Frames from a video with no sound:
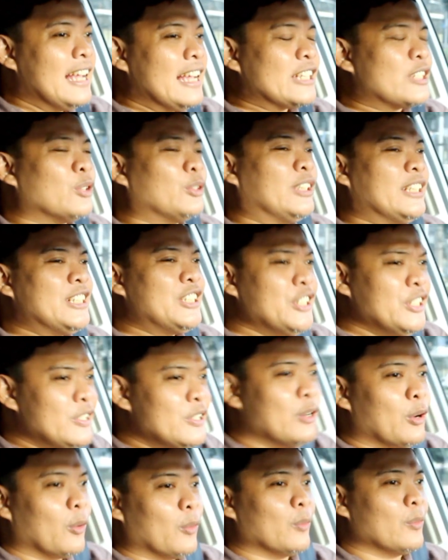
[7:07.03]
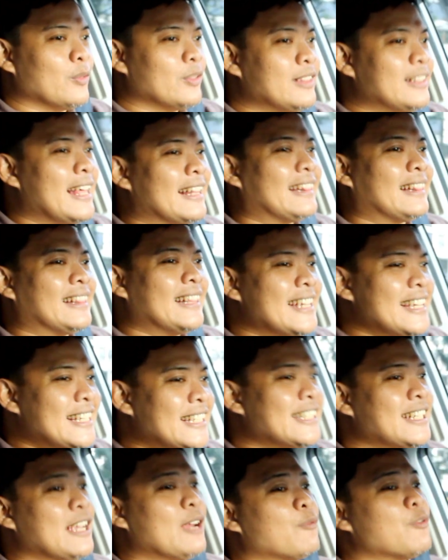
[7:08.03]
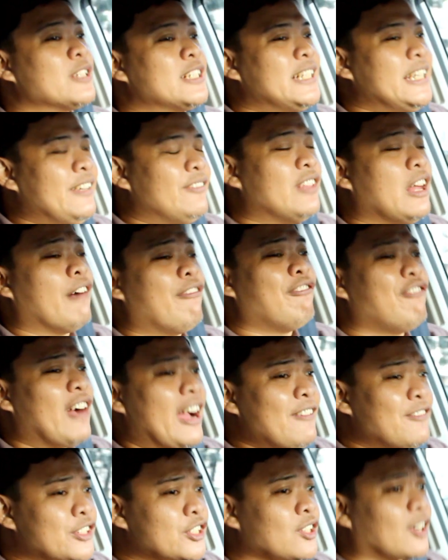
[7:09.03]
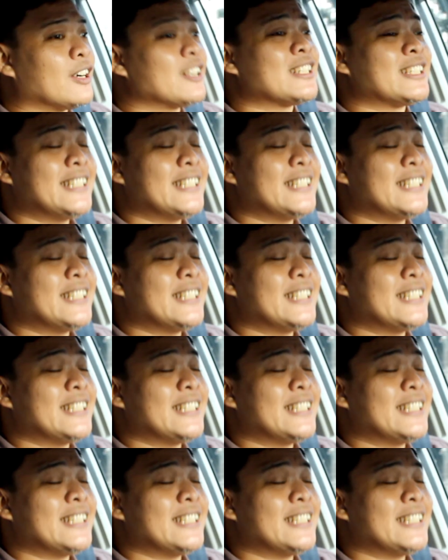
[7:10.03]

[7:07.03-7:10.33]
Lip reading: So did you know that this received a 5-star